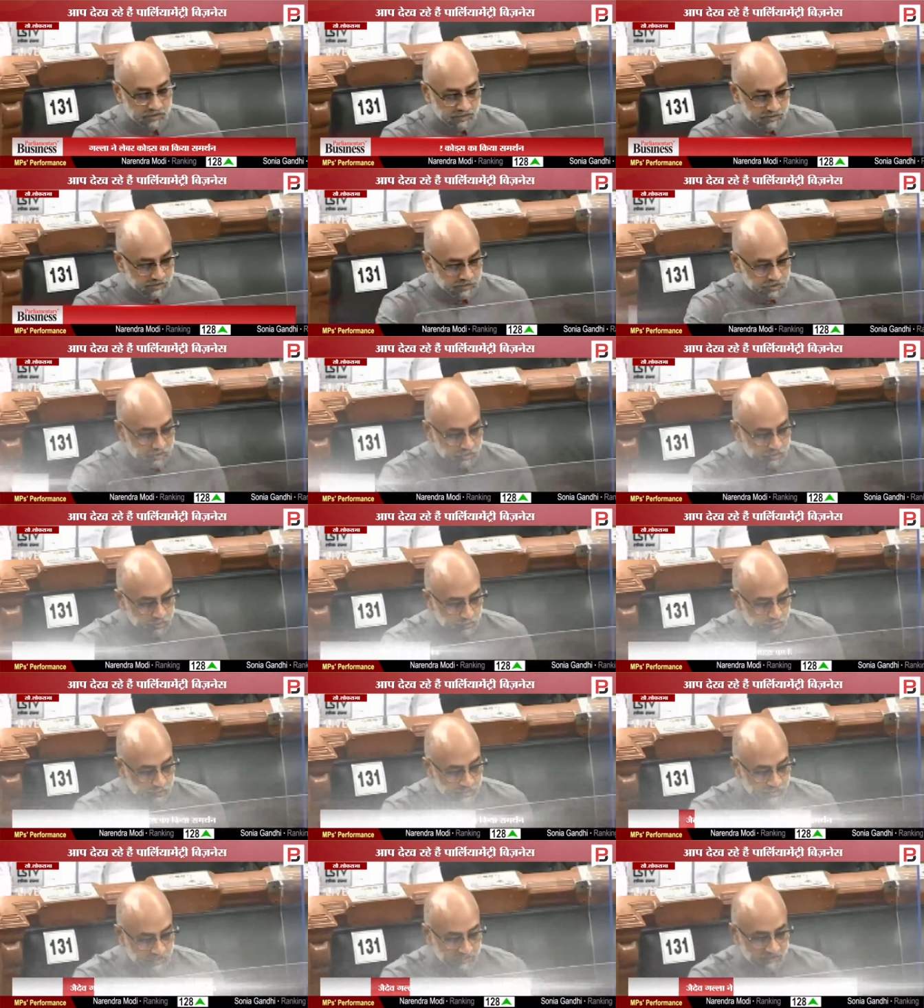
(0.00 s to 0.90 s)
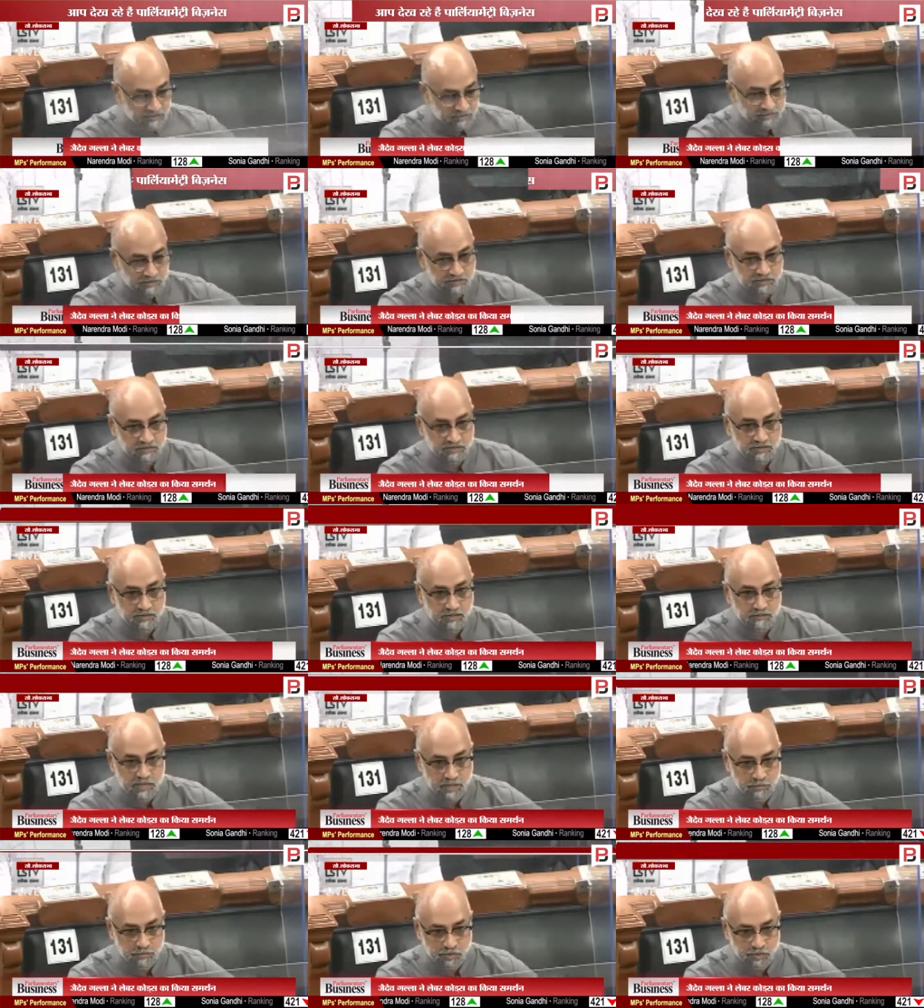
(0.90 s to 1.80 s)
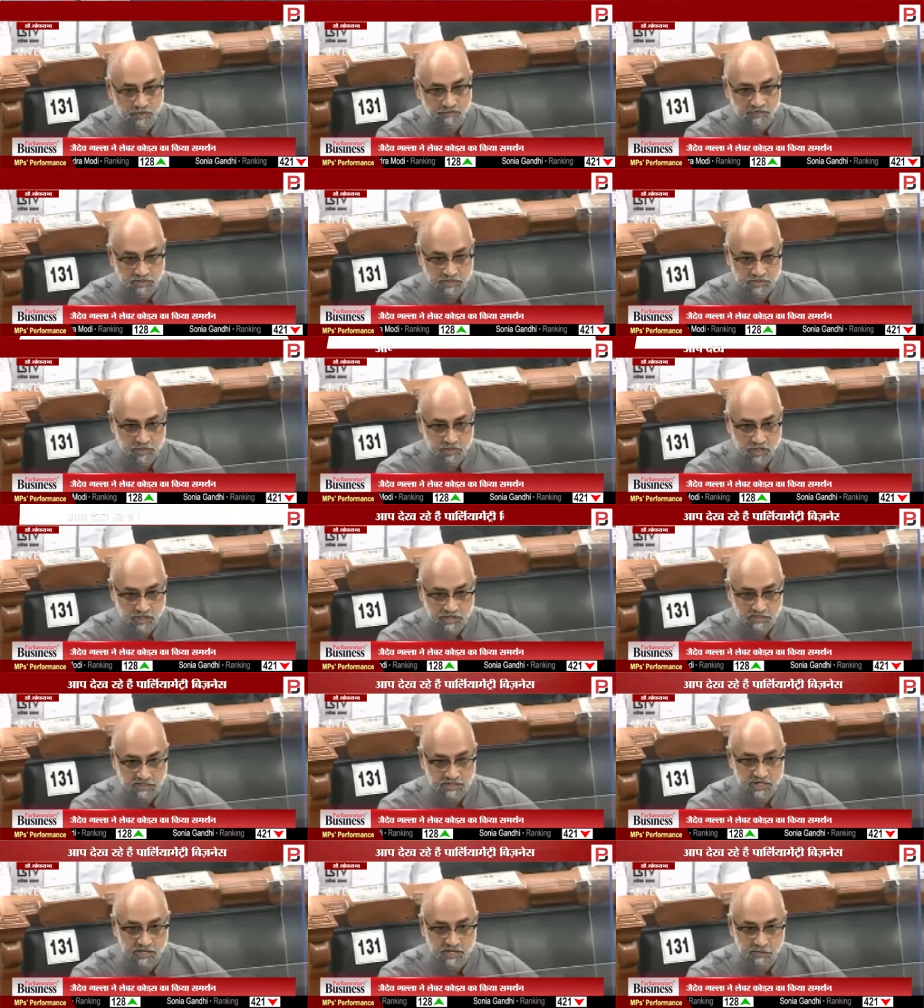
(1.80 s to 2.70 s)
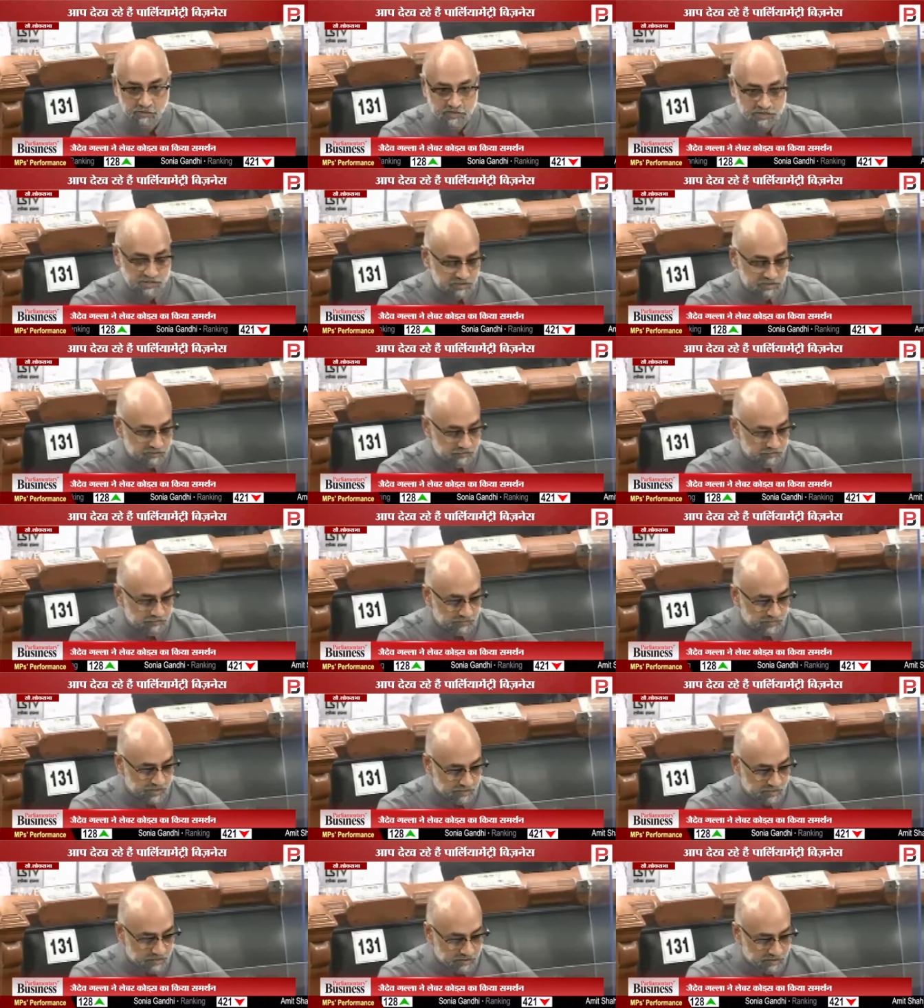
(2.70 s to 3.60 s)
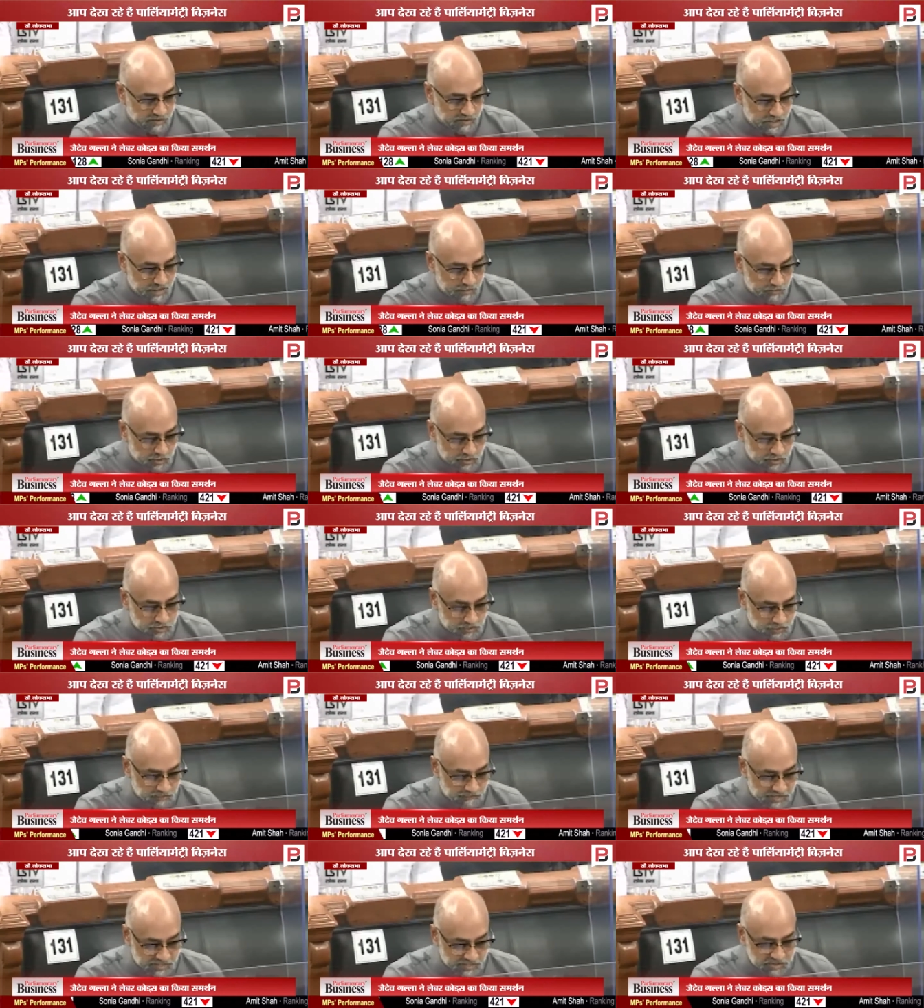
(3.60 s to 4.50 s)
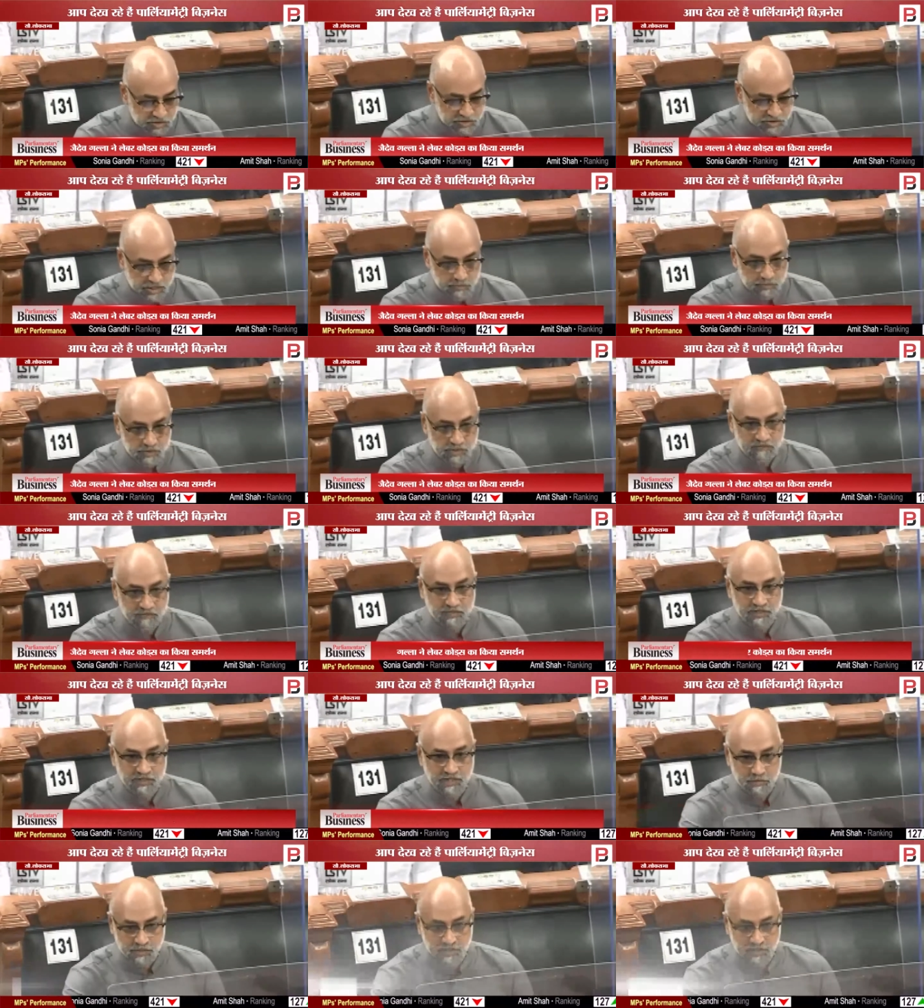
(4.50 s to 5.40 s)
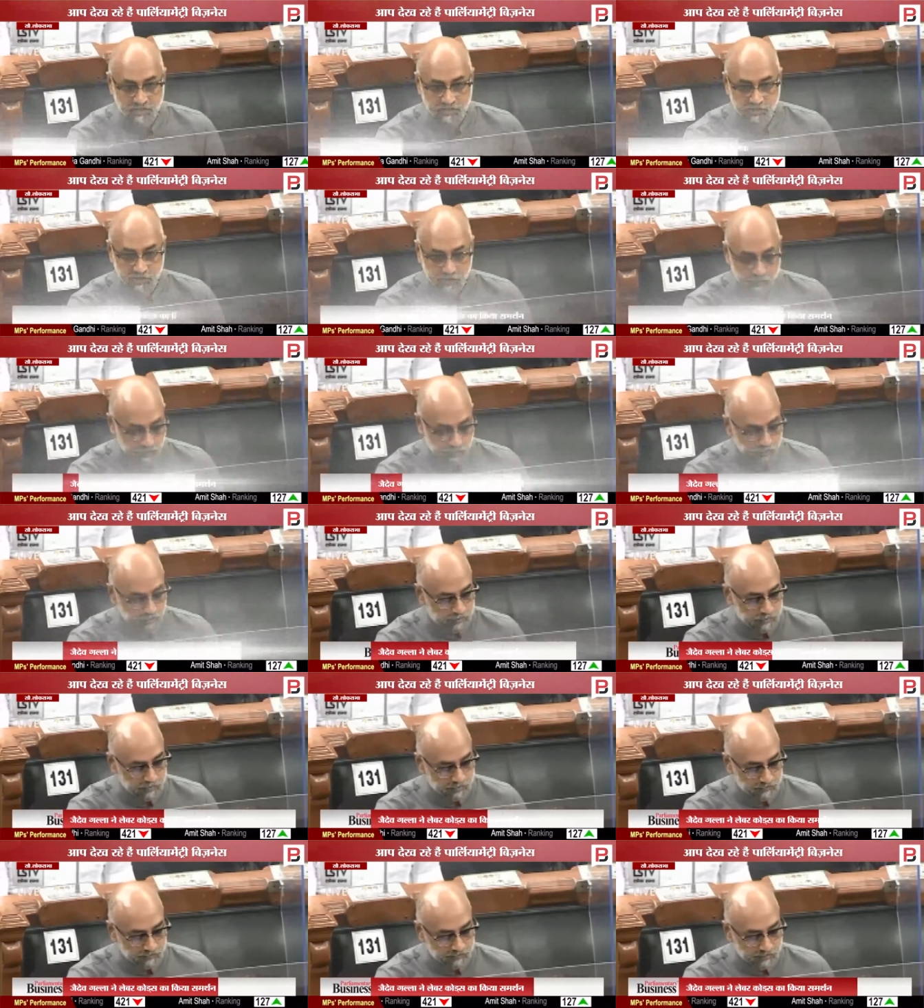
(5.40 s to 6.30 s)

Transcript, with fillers: in addition to being a member of this August House, I'm also the vice chairman of the Amara Raja Group.